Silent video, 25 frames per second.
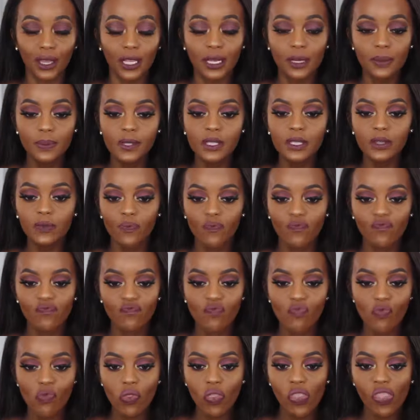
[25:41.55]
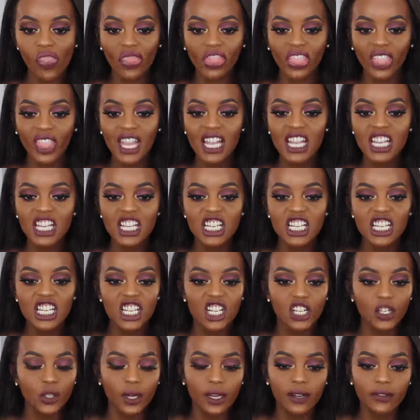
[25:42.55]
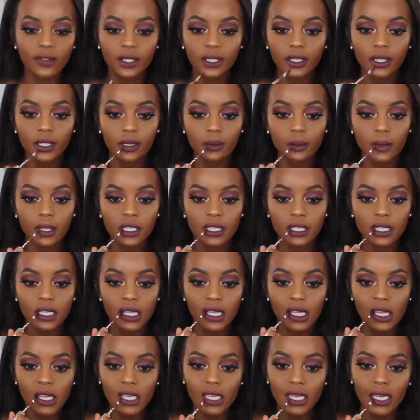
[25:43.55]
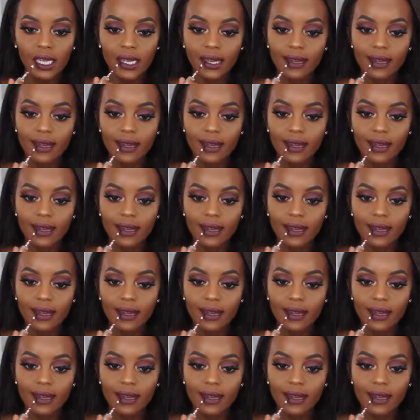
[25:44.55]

lips. Actually, I don't have anything on my teeth.